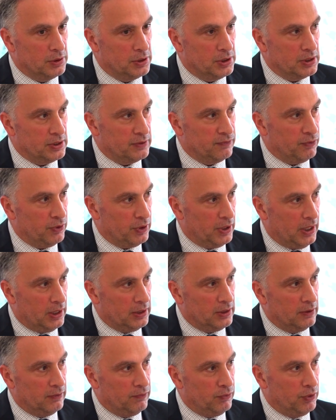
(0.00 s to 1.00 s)
just
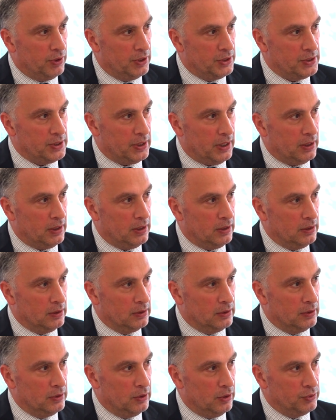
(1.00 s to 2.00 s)
forgetting for a
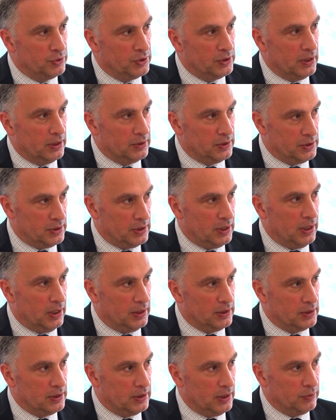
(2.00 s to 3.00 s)
second those
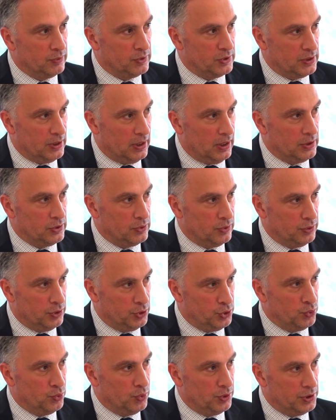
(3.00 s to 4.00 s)
downsides on the
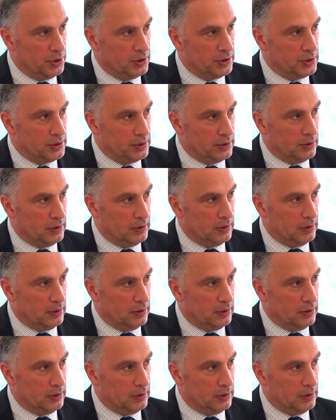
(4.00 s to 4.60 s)
Georgia's